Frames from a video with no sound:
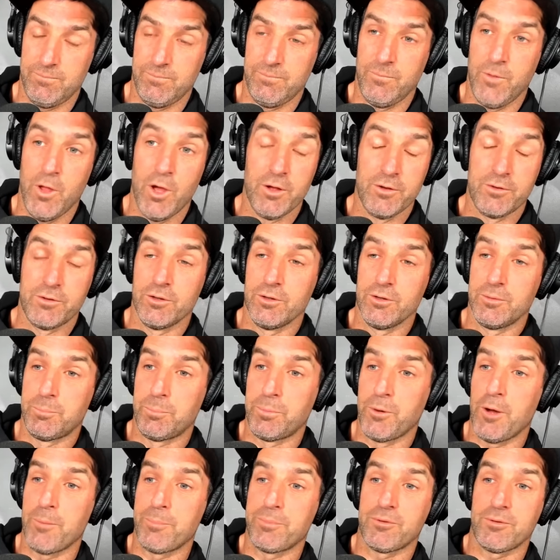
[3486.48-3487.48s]
No,
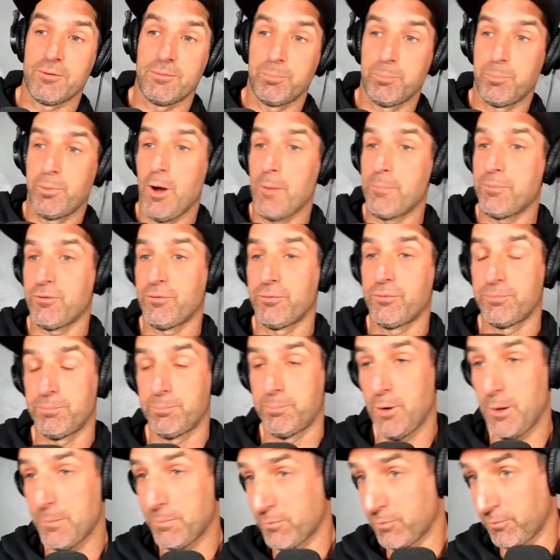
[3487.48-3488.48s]
dude, props
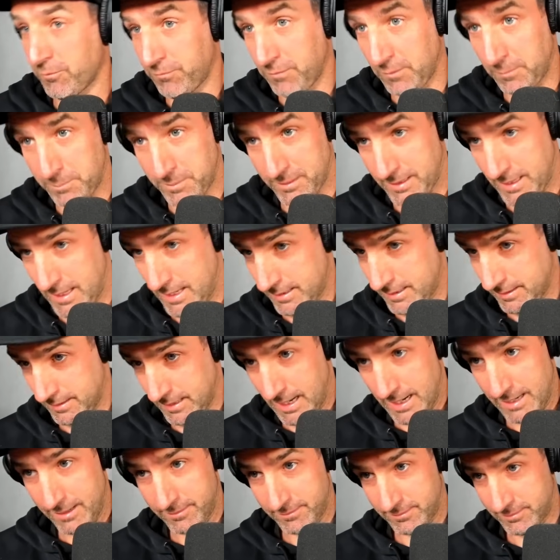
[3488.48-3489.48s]
for flipping
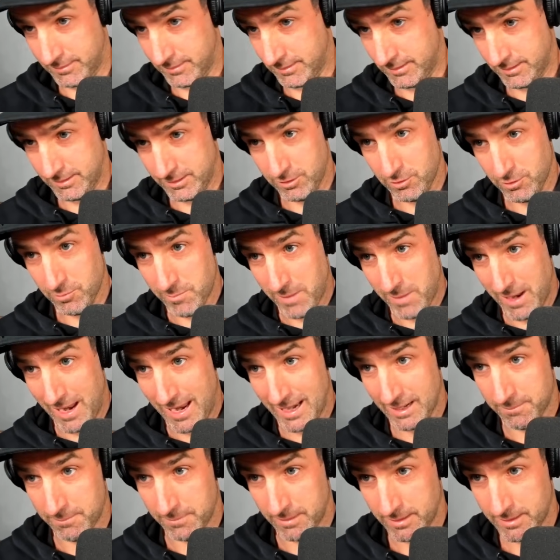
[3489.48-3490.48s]
that. Asa, you
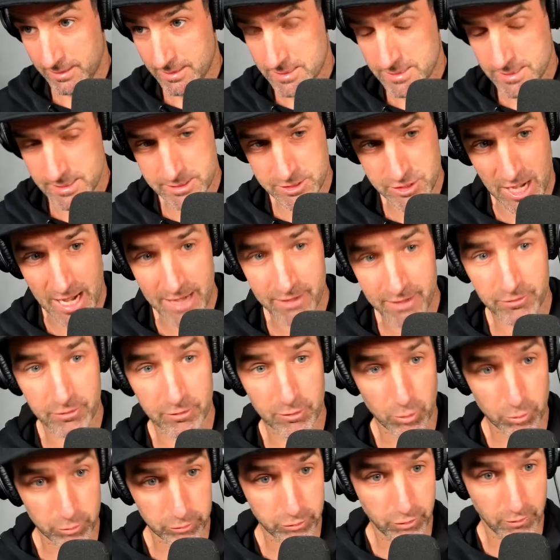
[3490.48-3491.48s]
madman. Did
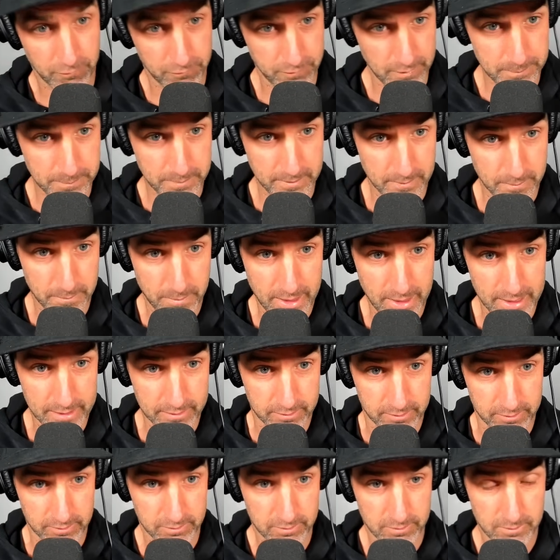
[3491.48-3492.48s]
Jackson also flip it in
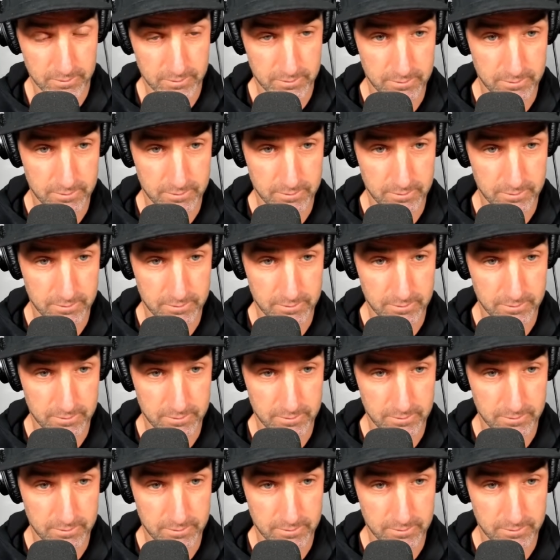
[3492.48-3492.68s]
practice?